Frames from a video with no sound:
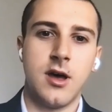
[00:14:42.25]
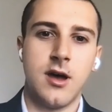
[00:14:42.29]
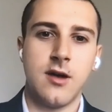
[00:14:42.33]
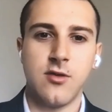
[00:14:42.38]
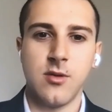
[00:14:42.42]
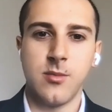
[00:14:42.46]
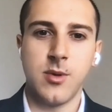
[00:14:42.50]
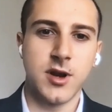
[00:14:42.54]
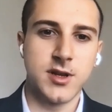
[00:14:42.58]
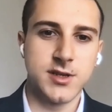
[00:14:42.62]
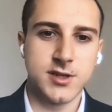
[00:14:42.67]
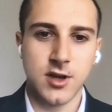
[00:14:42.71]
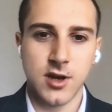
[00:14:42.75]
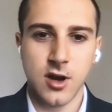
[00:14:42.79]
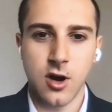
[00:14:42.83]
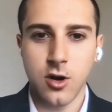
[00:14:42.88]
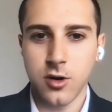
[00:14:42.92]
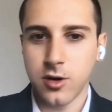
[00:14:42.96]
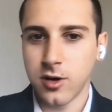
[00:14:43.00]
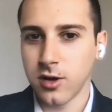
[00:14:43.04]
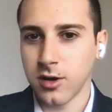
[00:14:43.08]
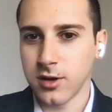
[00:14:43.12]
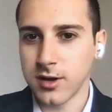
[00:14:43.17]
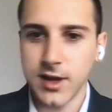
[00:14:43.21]
everybody's going to
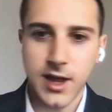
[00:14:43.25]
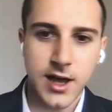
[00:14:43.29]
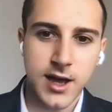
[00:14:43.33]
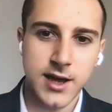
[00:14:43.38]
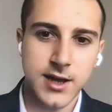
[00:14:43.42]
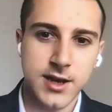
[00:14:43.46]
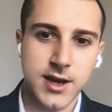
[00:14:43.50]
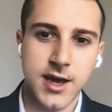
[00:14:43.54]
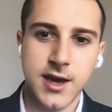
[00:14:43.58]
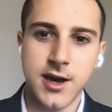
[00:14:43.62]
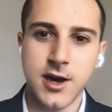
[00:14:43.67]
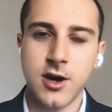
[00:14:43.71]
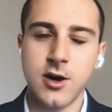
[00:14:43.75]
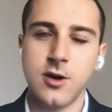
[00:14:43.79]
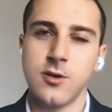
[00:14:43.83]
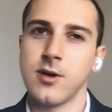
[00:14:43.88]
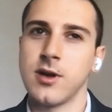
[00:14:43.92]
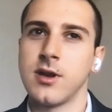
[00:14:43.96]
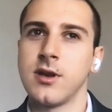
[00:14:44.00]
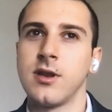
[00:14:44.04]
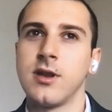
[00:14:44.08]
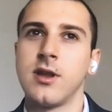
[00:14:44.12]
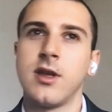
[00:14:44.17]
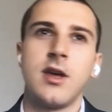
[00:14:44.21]
order online
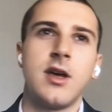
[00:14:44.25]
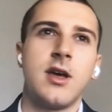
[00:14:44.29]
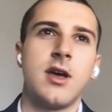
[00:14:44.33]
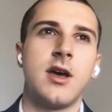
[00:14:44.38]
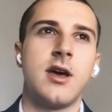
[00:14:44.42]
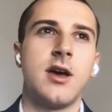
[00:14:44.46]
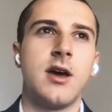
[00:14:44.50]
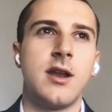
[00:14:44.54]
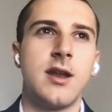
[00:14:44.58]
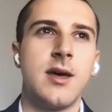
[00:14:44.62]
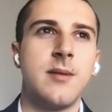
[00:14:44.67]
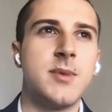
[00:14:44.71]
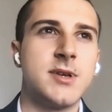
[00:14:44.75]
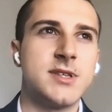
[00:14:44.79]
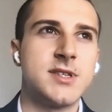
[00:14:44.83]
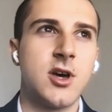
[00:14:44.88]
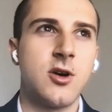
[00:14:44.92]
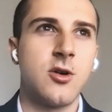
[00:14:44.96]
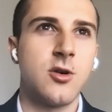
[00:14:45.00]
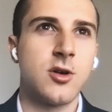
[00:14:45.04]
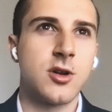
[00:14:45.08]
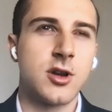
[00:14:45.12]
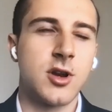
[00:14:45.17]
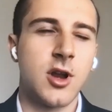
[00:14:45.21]
now and
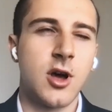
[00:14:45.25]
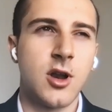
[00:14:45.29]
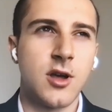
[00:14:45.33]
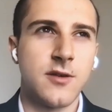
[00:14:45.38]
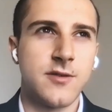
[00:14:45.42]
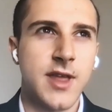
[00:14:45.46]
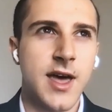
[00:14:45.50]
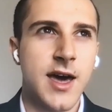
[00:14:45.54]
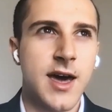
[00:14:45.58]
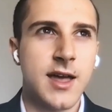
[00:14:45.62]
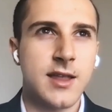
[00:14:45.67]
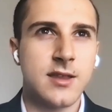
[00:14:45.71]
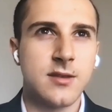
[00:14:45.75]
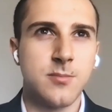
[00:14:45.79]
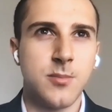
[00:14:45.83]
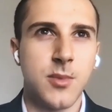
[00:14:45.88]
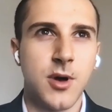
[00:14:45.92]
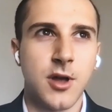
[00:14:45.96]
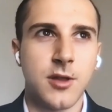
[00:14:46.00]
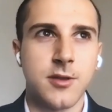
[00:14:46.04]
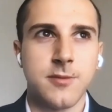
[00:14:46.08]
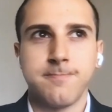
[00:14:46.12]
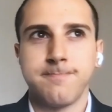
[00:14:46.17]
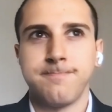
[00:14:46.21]
Amazon and all of that.
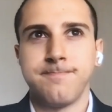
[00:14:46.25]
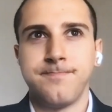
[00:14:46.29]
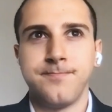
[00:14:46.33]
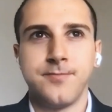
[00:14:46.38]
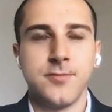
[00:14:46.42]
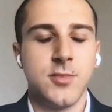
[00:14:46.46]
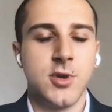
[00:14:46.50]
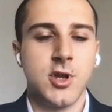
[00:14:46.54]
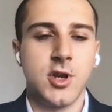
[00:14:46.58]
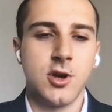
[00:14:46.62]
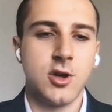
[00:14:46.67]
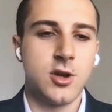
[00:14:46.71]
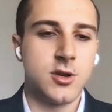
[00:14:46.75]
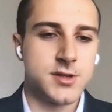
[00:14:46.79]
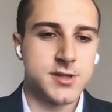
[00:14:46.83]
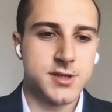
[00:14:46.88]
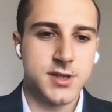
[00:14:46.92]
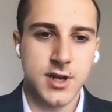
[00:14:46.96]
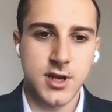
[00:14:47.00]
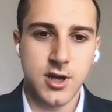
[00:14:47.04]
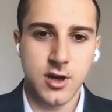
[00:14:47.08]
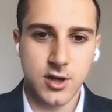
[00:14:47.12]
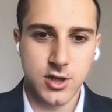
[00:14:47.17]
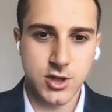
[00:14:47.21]
But, you're
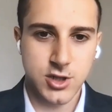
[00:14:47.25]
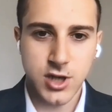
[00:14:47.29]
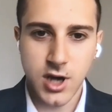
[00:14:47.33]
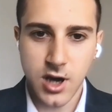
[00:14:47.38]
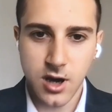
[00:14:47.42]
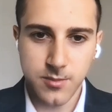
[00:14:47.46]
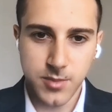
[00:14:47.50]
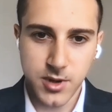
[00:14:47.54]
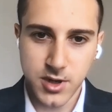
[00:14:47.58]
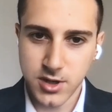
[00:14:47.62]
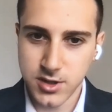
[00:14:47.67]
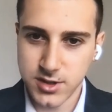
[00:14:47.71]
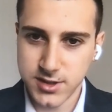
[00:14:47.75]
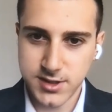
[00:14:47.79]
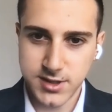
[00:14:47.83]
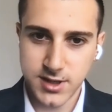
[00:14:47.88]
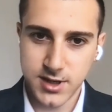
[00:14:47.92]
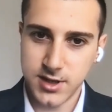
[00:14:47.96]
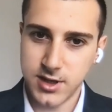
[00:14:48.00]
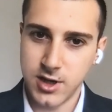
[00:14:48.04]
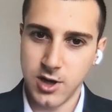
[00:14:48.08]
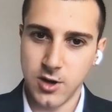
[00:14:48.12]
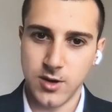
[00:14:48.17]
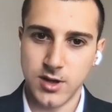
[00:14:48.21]
still going to shop and you're
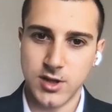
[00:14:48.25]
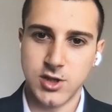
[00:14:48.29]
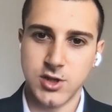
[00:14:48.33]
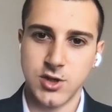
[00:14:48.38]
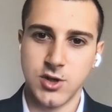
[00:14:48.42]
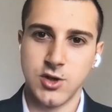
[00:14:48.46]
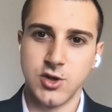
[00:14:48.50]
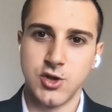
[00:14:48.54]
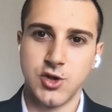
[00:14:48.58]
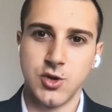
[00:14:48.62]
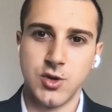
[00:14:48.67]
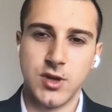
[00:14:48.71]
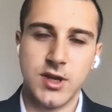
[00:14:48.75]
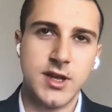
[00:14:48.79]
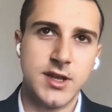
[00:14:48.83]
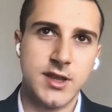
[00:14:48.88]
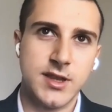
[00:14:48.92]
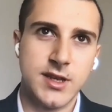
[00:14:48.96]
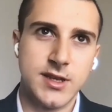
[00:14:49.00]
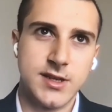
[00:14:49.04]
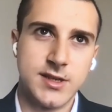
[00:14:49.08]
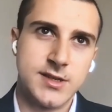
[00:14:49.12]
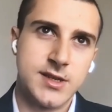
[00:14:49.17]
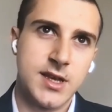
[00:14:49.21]
still going to
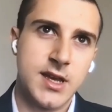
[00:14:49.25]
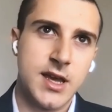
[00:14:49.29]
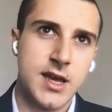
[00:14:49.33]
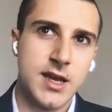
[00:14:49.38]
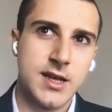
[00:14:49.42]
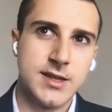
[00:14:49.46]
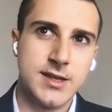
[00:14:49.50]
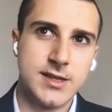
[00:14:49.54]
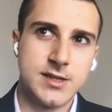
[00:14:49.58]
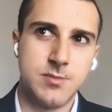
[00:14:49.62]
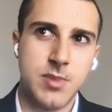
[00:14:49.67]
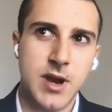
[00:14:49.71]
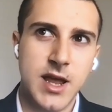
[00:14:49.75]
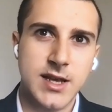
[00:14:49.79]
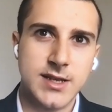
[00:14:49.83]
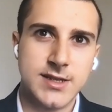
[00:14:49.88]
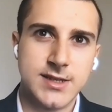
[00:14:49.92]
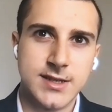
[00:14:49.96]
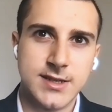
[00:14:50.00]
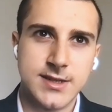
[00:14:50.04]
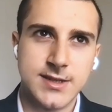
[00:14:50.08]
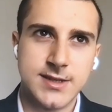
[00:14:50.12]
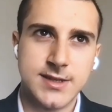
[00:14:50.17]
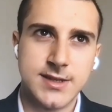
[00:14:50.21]
need these
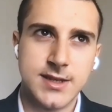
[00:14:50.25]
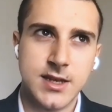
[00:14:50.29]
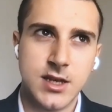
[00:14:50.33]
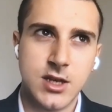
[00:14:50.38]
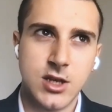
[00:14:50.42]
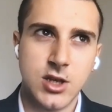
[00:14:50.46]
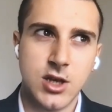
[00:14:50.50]
places.